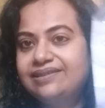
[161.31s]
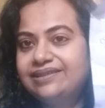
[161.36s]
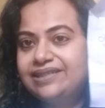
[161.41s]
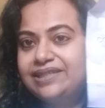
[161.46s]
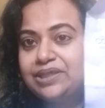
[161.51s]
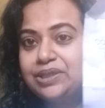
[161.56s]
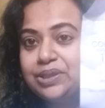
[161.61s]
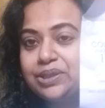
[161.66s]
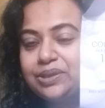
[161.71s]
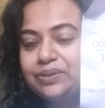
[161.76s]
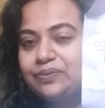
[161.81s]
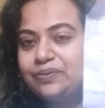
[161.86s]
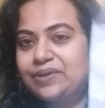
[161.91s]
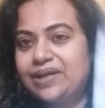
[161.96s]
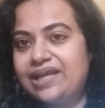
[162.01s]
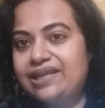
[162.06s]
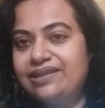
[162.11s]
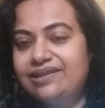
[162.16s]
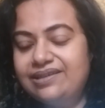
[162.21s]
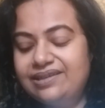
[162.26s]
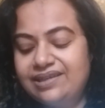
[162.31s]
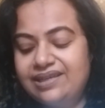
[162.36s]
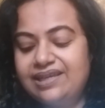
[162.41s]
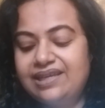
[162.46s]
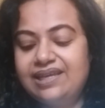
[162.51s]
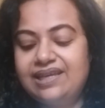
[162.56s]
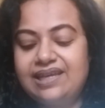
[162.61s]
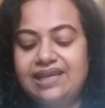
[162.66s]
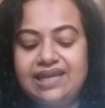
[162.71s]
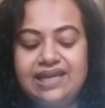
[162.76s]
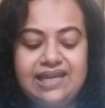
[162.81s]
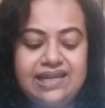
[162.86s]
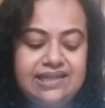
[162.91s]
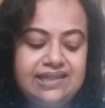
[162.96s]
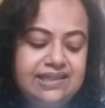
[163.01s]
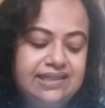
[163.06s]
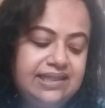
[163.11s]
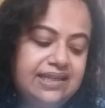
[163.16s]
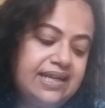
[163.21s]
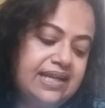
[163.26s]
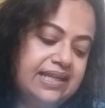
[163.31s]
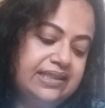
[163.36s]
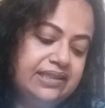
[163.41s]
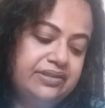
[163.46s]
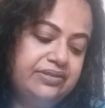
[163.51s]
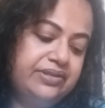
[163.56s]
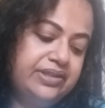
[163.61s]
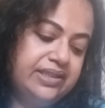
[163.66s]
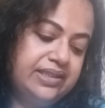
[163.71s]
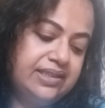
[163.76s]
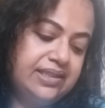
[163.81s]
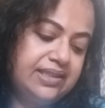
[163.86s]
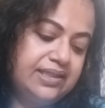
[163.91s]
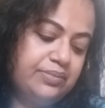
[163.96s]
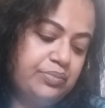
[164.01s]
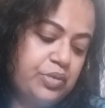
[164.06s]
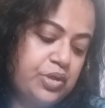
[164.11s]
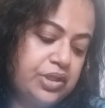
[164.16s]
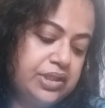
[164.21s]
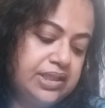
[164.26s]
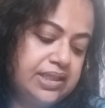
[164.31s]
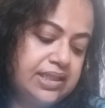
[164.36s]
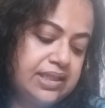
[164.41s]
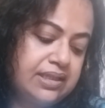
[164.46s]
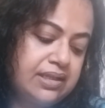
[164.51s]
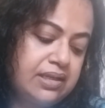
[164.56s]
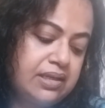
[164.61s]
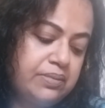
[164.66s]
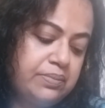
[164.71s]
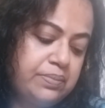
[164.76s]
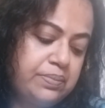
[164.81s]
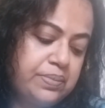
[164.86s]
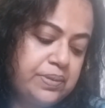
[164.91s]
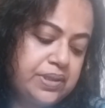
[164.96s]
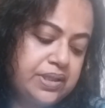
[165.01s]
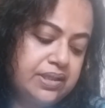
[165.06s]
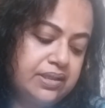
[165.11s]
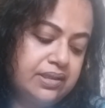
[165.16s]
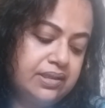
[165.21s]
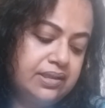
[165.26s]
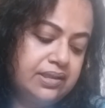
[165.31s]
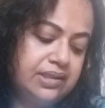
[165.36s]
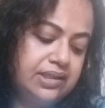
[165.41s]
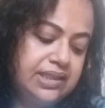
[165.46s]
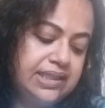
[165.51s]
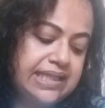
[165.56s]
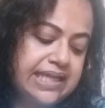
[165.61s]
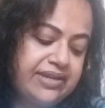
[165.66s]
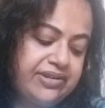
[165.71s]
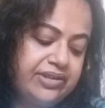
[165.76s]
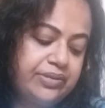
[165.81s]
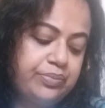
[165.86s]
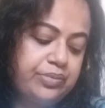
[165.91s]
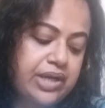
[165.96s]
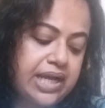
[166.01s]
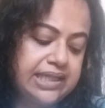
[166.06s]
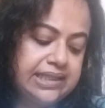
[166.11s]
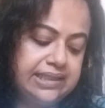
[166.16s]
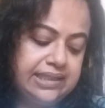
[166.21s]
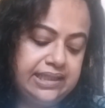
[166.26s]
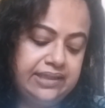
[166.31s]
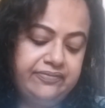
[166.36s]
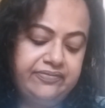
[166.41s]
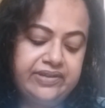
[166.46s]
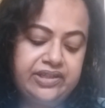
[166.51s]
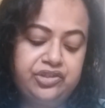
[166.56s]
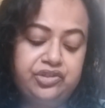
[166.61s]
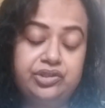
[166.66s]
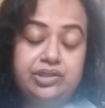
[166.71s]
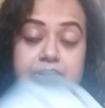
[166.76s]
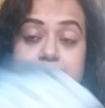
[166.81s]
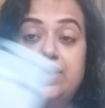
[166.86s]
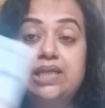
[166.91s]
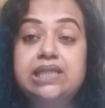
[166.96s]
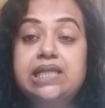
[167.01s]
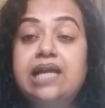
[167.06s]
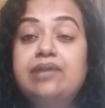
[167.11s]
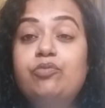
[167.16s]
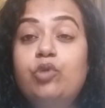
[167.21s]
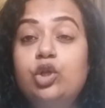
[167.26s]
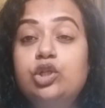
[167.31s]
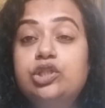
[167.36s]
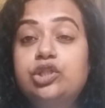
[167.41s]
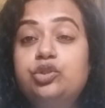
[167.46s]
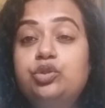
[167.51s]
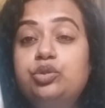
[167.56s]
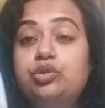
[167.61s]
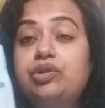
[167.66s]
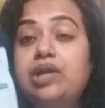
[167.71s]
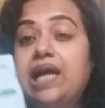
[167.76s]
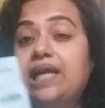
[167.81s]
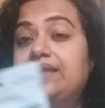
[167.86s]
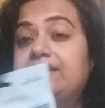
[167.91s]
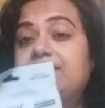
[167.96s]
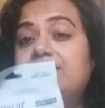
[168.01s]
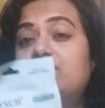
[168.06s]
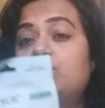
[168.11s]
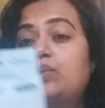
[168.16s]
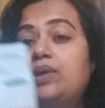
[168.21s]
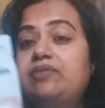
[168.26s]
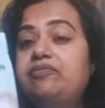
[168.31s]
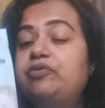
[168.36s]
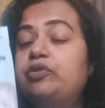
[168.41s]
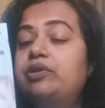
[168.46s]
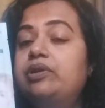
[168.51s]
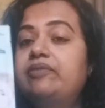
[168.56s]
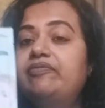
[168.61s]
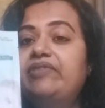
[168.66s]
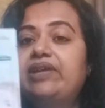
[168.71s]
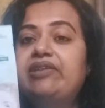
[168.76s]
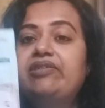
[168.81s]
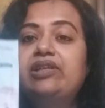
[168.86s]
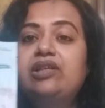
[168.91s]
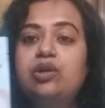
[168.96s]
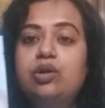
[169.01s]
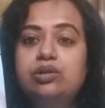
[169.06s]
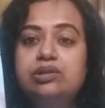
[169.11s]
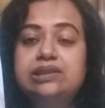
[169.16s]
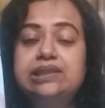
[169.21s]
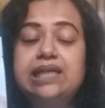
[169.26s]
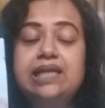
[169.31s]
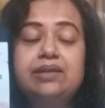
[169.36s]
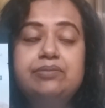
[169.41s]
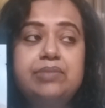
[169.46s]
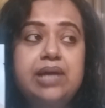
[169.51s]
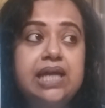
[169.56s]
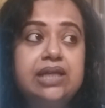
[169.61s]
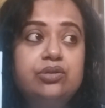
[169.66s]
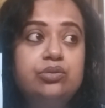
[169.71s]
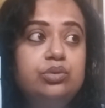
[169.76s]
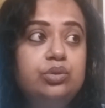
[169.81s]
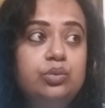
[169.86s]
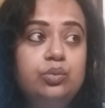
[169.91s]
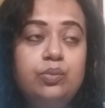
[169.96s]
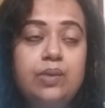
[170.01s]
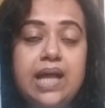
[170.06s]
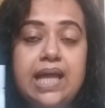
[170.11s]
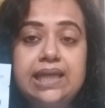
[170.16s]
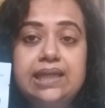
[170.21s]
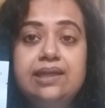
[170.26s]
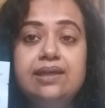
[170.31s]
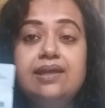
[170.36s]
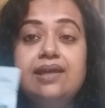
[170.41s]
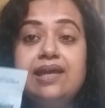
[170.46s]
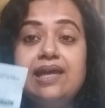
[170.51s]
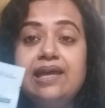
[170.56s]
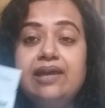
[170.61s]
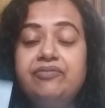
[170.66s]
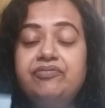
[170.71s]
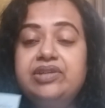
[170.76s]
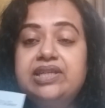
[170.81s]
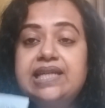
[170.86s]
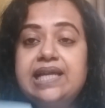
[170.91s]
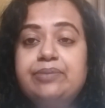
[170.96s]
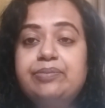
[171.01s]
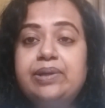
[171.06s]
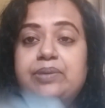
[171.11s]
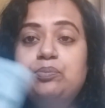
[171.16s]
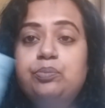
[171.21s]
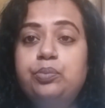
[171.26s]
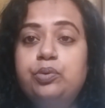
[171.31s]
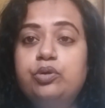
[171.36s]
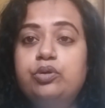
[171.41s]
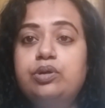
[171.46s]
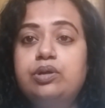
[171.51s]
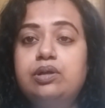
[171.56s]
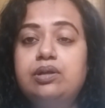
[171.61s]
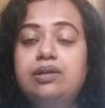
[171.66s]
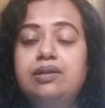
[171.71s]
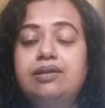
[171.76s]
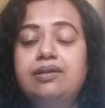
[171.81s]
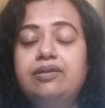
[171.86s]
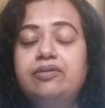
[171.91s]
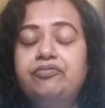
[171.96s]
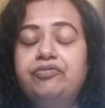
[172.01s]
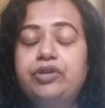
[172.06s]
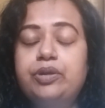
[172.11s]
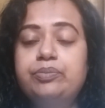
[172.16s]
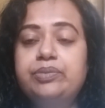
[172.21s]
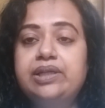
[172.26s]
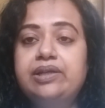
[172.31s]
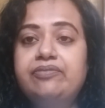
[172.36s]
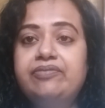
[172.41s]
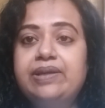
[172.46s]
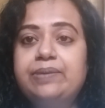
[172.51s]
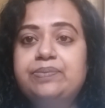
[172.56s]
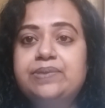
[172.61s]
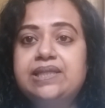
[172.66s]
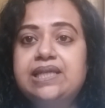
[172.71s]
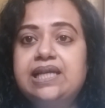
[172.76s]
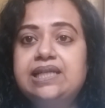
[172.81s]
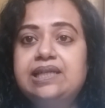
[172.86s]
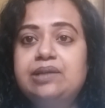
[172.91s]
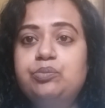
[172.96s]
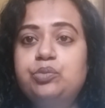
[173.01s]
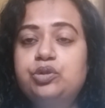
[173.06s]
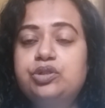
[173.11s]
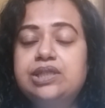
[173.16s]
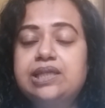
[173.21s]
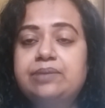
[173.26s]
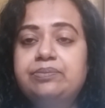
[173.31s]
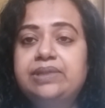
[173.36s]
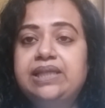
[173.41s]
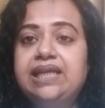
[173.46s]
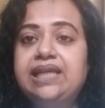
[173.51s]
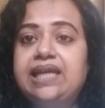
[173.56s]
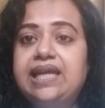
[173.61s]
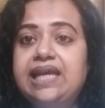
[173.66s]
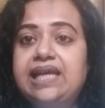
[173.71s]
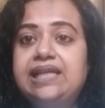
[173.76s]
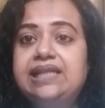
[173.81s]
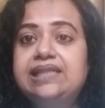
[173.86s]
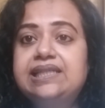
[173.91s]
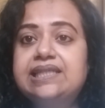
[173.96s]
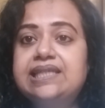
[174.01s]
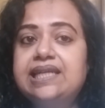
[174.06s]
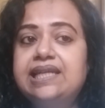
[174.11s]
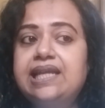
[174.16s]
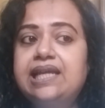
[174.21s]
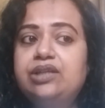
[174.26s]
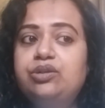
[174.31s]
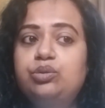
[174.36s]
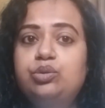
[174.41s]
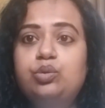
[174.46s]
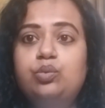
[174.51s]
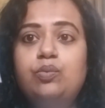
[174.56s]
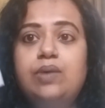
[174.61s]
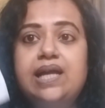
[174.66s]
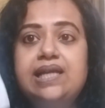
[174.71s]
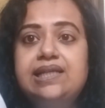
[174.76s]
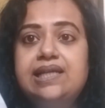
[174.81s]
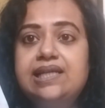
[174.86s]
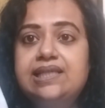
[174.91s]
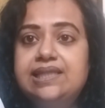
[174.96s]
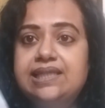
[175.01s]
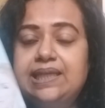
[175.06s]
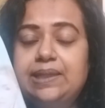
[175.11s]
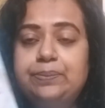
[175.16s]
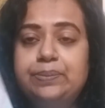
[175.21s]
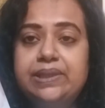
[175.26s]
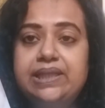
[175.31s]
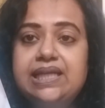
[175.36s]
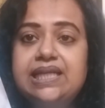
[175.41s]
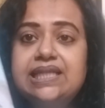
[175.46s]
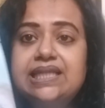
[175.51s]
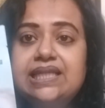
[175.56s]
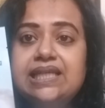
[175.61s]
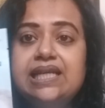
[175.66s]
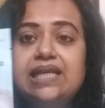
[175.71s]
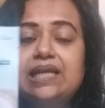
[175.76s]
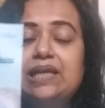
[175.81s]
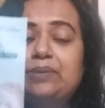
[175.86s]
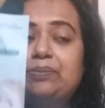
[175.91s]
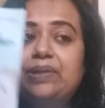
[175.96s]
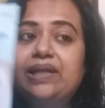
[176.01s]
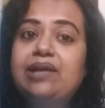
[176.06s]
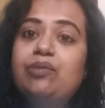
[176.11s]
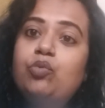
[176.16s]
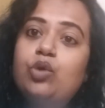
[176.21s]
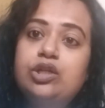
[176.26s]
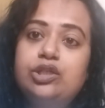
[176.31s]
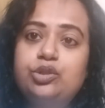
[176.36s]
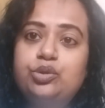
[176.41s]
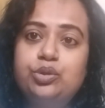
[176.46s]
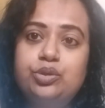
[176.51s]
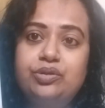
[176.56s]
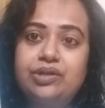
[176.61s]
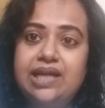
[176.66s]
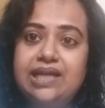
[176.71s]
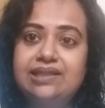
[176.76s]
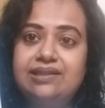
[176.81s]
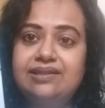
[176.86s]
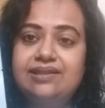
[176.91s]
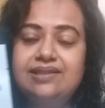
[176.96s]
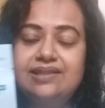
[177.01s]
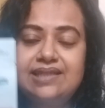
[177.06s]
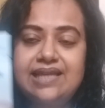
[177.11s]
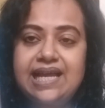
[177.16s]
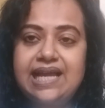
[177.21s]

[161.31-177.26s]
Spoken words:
This is the one, and the other is the Monsub's cherry brightening facial mask. I wanted to try this one for a very long time. I don't know why. Every time I book from their website, I book something else, and I don't know why I skipped this, but I wanted to try this.